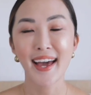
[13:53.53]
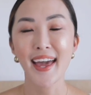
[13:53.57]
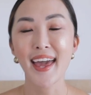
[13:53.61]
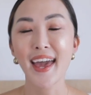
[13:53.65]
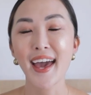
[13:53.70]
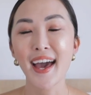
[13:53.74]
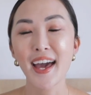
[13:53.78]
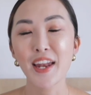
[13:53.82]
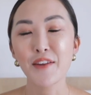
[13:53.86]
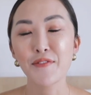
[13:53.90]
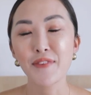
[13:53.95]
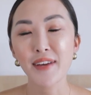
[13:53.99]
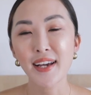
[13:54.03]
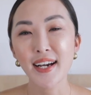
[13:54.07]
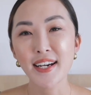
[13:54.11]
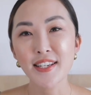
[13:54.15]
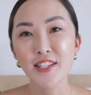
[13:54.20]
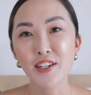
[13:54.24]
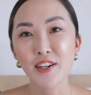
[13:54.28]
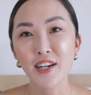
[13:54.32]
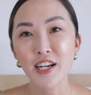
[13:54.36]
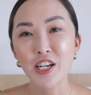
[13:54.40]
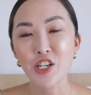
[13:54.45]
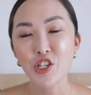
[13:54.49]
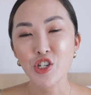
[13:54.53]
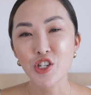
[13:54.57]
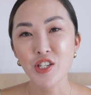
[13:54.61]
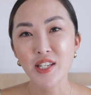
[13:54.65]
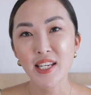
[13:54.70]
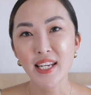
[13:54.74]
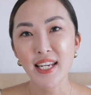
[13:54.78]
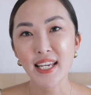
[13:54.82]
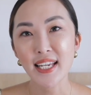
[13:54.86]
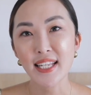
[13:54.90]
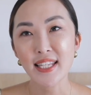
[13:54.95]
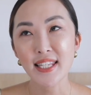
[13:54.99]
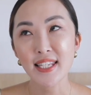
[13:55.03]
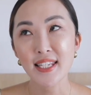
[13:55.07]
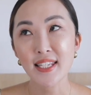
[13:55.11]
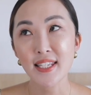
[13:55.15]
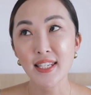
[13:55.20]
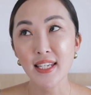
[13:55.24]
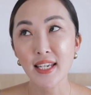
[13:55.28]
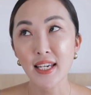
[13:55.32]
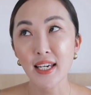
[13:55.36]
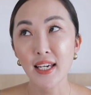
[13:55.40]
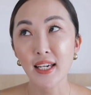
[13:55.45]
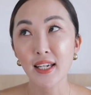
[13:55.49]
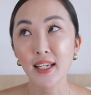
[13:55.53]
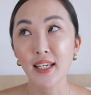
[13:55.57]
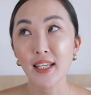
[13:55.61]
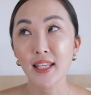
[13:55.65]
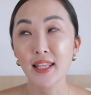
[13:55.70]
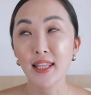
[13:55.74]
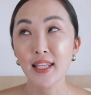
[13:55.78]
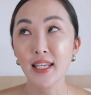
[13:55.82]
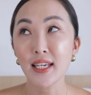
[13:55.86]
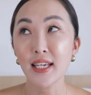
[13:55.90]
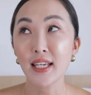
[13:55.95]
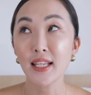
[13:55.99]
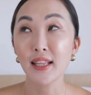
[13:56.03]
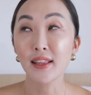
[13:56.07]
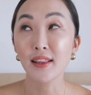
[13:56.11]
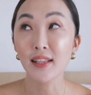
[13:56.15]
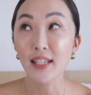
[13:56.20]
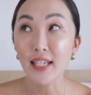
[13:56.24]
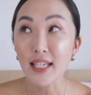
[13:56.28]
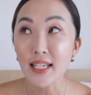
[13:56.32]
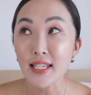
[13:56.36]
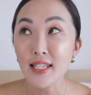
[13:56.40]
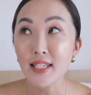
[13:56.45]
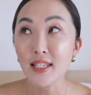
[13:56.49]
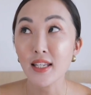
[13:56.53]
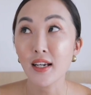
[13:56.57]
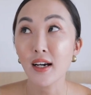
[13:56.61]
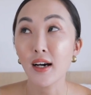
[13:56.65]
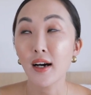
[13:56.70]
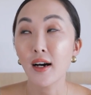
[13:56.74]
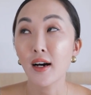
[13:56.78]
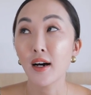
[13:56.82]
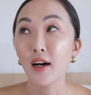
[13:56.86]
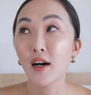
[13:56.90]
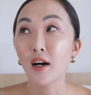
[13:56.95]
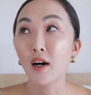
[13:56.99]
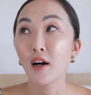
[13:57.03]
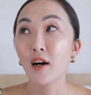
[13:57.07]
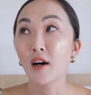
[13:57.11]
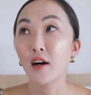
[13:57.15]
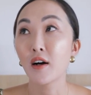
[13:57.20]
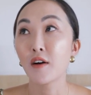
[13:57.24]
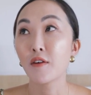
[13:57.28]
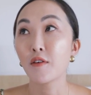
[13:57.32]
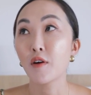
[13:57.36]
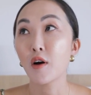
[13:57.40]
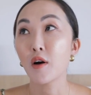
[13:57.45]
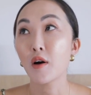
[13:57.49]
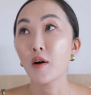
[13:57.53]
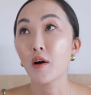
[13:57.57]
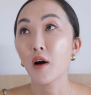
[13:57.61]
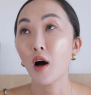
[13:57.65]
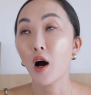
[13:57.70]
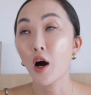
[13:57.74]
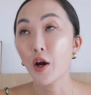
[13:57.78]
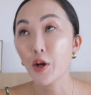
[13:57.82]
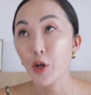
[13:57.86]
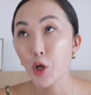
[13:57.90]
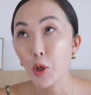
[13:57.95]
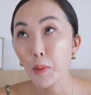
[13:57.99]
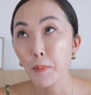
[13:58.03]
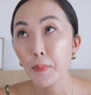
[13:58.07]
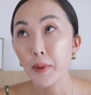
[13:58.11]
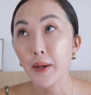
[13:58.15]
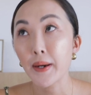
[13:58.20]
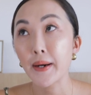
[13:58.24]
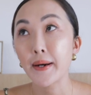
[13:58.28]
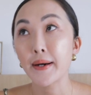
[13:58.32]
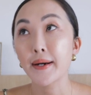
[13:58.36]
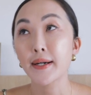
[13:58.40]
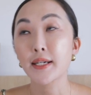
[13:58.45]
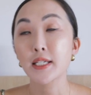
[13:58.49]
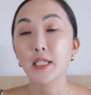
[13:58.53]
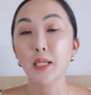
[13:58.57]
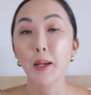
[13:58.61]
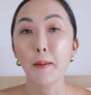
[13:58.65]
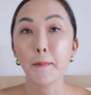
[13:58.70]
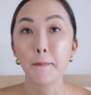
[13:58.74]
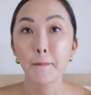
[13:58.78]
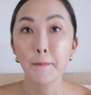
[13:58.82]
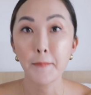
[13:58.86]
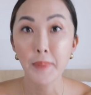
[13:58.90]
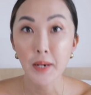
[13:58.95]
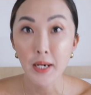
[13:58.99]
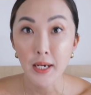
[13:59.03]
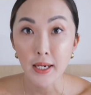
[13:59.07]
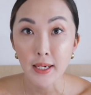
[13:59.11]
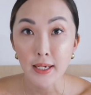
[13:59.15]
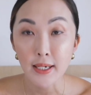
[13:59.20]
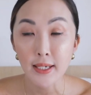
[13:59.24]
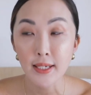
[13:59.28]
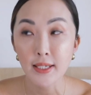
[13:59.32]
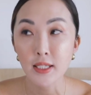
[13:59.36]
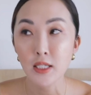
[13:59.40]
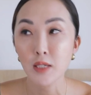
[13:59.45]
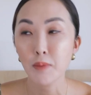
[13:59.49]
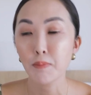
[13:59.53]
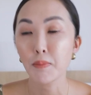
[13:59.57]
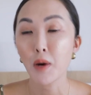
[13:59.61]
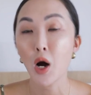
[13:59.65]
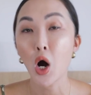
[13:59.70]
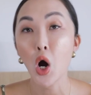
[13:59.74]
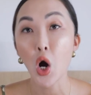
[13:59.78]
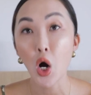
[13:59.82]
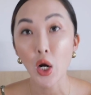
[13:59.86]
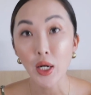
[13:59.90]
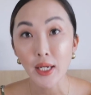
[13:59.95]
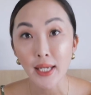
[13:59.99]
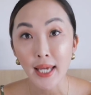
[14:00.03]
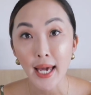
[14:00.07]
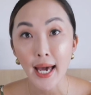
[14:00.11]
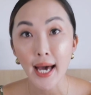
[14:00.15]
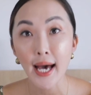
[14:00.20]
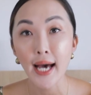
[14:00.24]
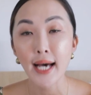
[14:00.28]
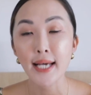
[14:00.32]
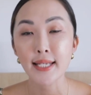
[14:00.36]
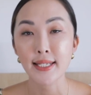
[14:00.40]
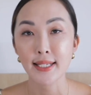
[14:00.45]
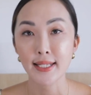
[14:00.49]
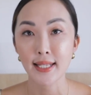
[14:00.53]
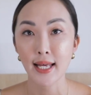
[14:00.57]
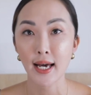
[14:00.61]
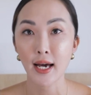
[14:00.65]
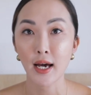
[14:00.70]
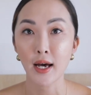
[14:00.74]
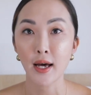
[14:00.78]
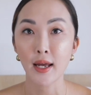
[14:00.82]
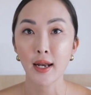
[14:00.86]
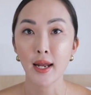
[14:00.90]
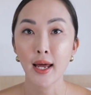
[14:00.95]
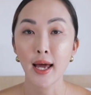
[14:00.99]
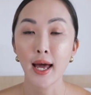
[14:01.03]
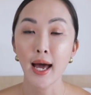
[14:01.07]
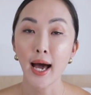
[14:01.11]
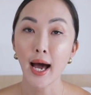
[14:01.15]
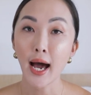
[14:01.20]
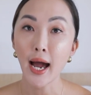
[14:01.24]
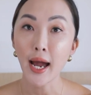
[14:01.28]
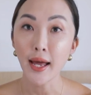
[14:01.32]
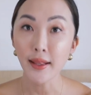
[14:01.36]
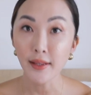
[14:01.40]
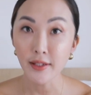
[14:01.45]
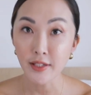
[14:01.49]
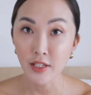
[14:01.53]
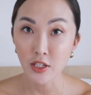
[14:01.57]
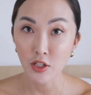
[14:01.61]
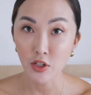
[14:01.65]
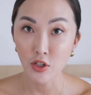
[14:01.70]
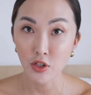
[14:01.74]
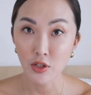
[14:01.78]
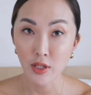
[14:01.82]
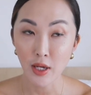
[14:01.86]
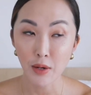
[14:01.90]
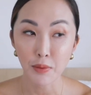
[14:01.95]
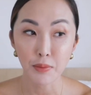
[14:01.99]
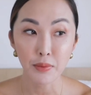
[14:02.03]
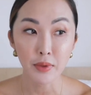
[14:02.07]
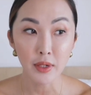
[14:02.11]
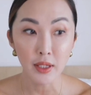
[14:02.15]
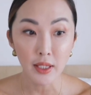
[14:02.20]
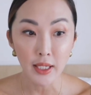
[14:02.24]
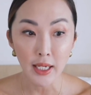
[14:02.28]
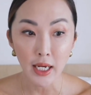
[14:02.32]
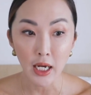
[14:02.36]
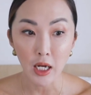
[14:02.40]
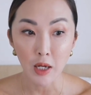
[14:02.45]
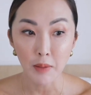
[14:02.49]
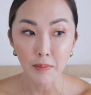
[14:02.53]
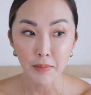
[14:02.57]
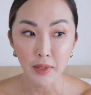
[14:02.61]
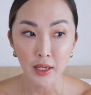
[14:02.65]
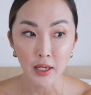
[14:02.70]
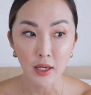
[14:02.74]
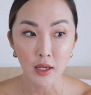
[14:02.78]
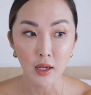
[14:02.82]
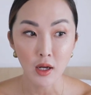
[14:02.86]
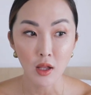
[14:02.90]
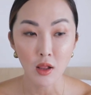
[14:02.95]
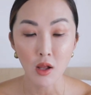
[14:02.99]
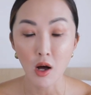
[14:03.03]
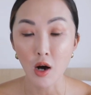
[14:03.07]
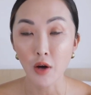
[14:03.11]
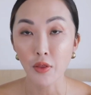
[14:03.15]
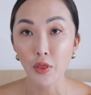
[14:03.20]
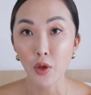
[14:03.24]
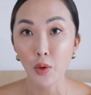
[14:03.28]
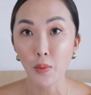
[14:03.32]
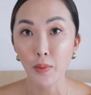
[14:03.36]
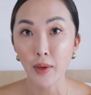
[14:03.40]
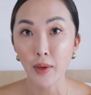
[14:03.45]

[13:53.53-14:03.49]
And if you guys are interested in seeing the list of audiobooks, books, podcasts that I listened to that really helped me along the